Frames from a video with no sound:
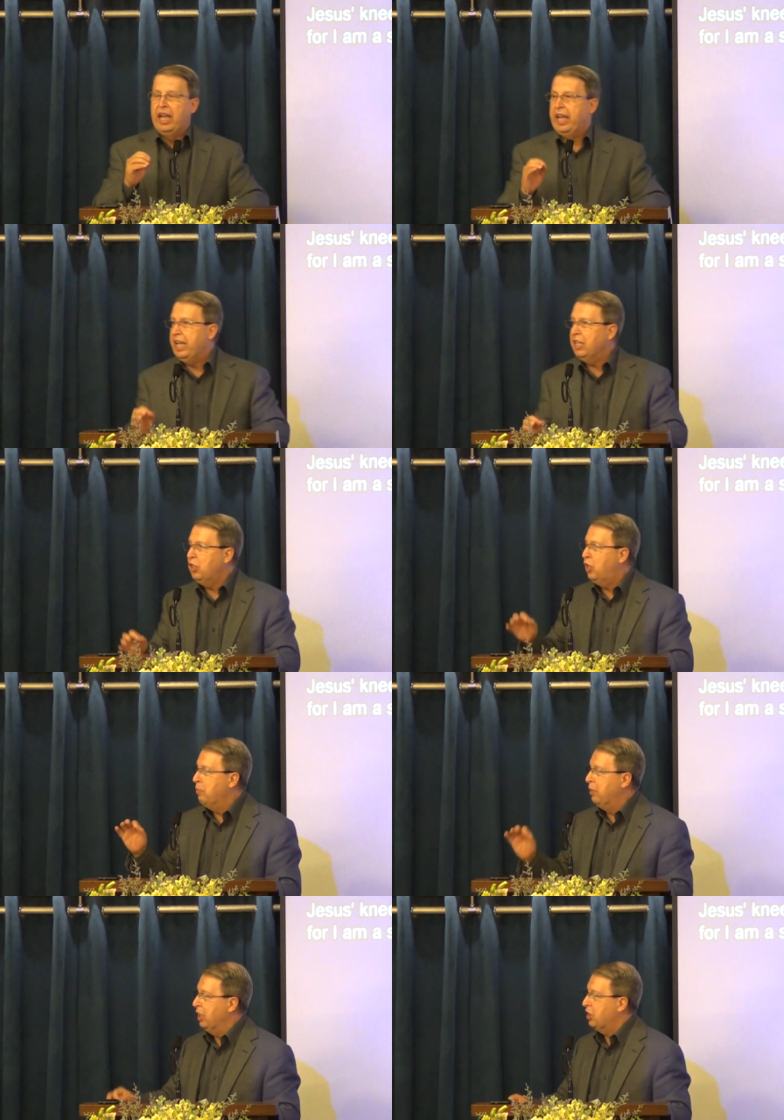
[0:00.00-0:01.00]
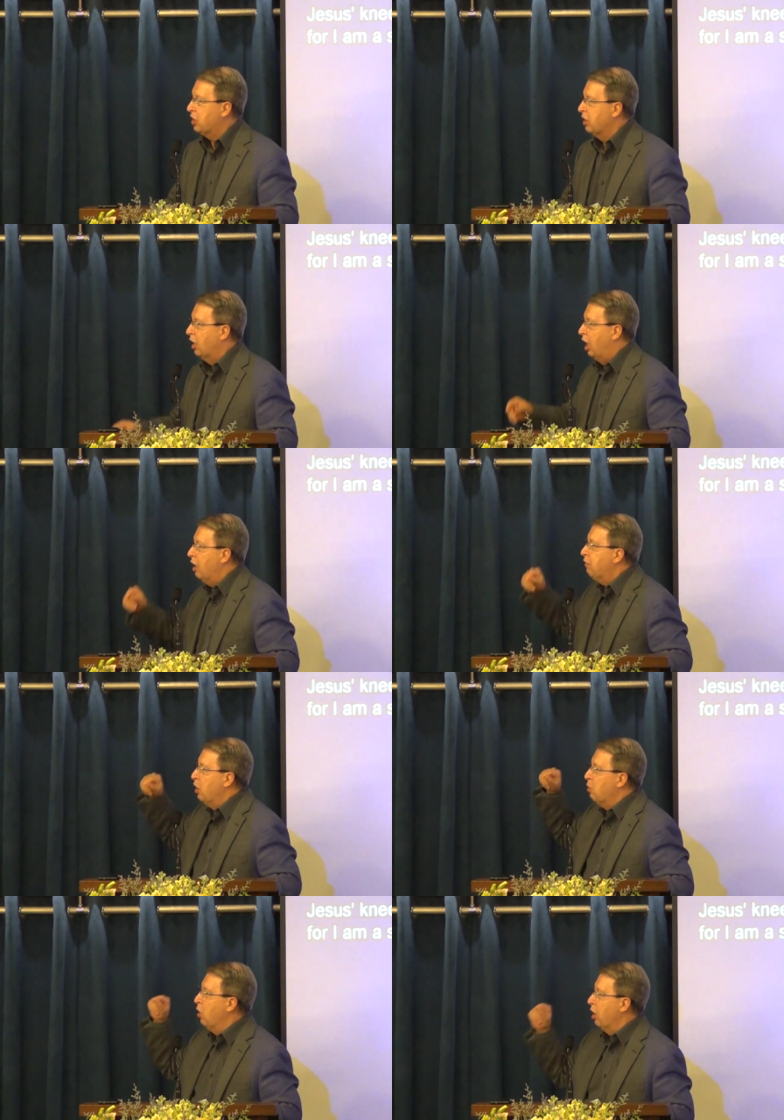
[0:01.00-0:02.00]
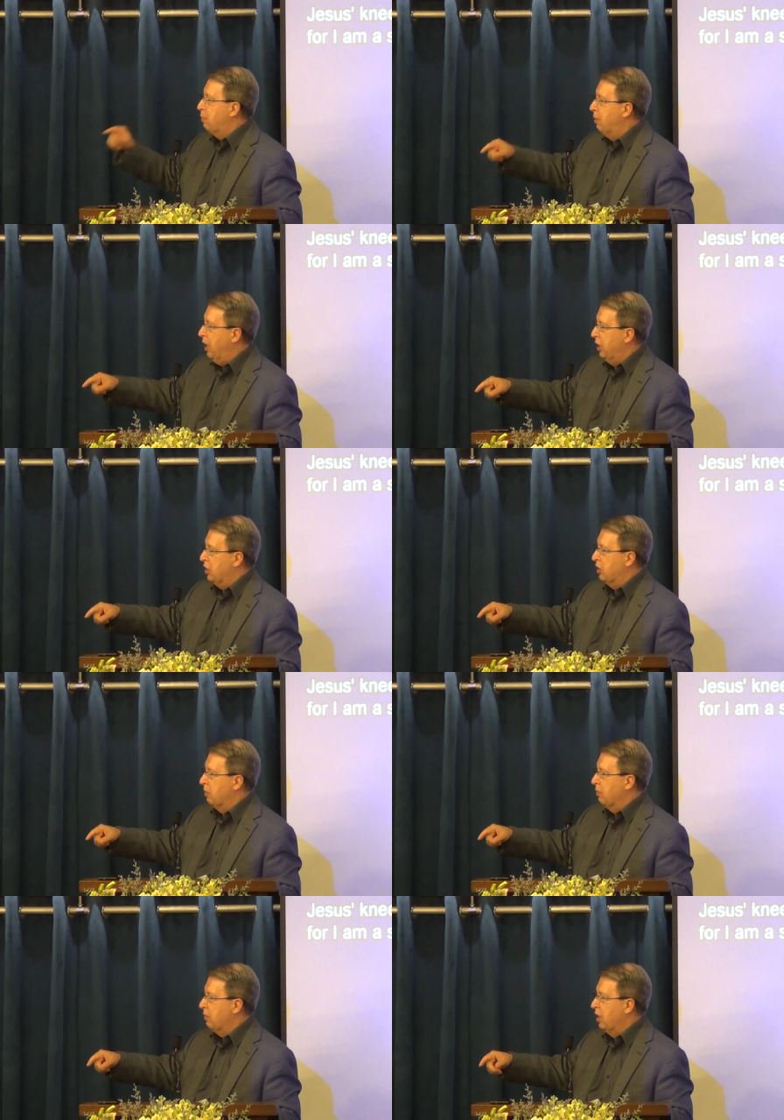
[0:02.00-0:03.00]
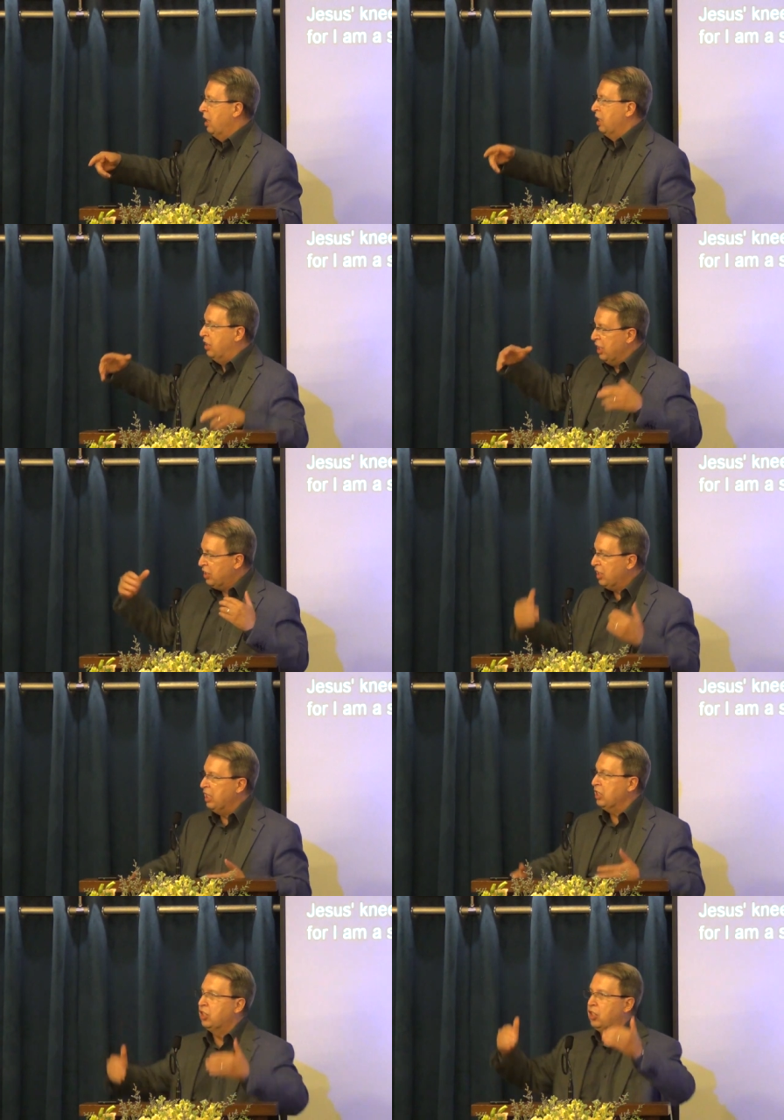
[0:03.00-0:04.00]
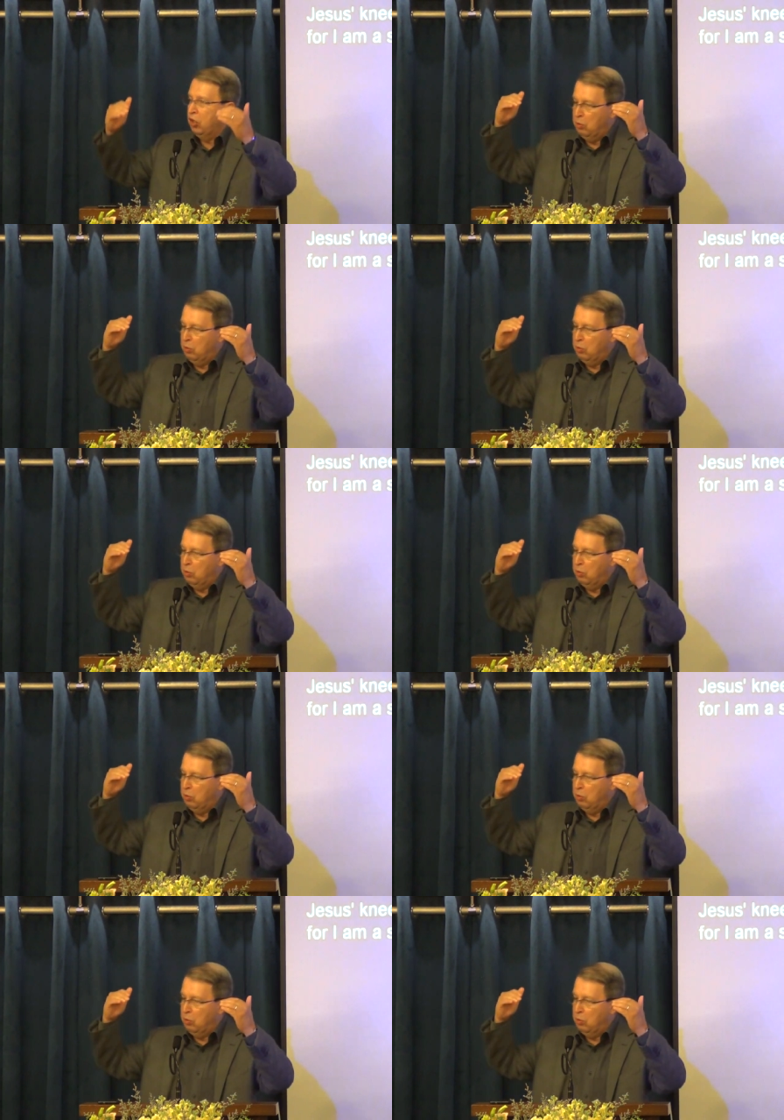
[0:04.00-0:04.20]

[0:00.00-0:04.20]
in the midst of the workplace. This is the